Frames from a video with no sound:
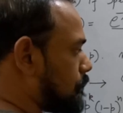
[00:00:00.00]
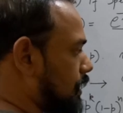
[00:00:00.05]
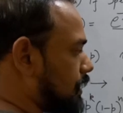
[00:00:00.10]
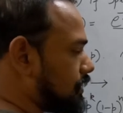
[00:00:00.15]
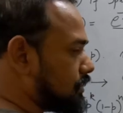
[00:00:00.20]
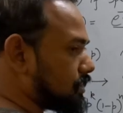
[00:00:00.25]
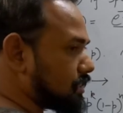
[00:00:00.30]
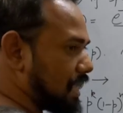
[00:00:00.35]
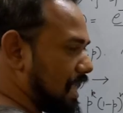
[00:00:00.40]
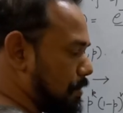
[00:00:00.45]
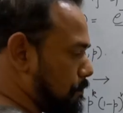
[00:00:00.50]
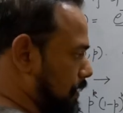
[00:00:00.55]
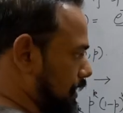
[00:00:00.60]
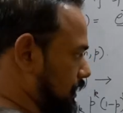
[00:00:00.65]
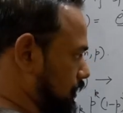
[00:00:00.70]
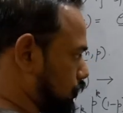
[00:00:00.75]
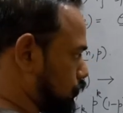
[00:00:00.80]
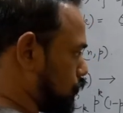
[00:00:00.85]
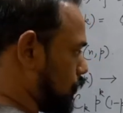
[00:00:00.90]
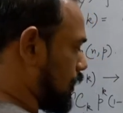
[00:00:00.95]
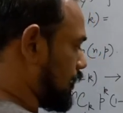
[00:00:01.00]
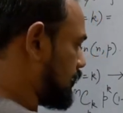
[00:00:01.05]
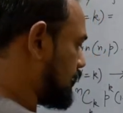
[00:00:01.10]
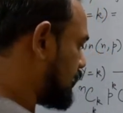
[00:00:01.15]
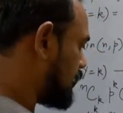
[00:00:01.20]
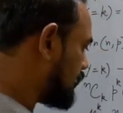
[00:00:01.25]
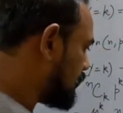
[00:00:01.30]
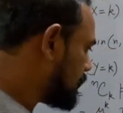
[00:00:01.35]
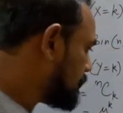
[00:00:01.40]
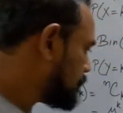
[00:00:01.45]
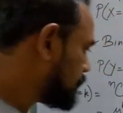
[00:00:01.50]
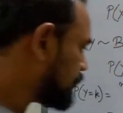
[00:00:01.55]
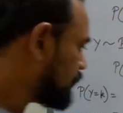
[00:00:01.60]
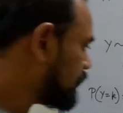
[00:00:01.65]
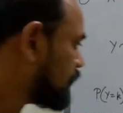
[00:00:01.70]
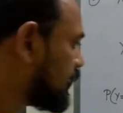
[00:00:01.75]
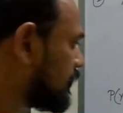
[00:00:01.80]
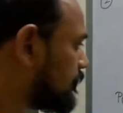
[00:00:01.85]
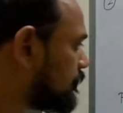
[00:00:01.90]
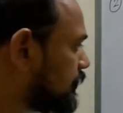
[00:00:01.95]
minus k minus 1.
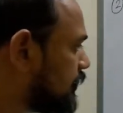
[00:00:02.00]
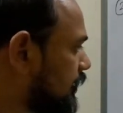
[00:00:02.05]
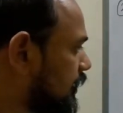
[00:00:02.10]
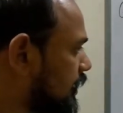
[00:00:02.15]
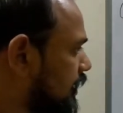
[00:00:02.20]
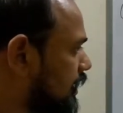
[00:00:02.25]
Okay.